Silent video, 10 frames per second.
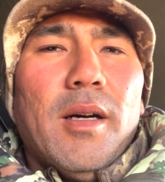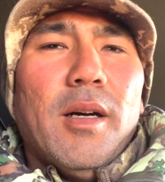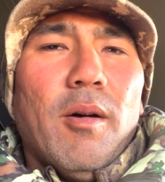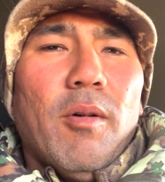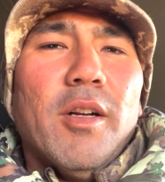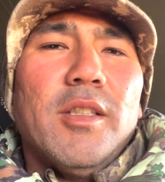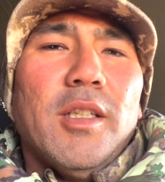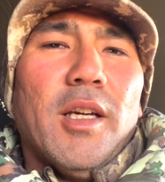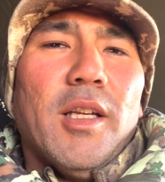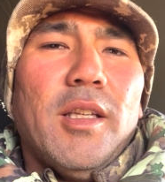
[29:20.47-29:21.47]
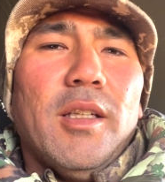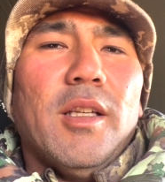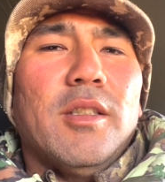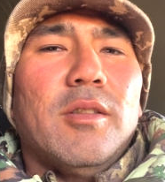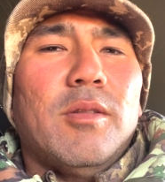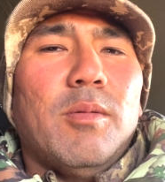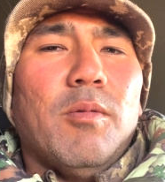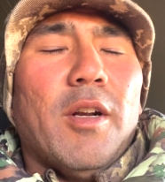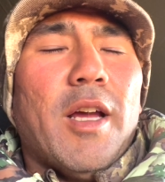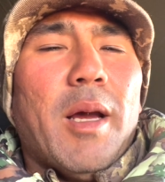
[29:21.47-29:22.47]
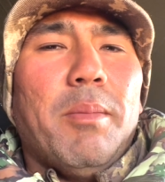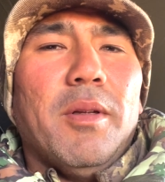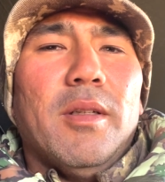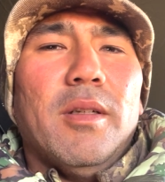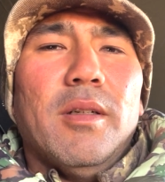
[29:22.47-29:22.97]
I want to say I think that's what happened.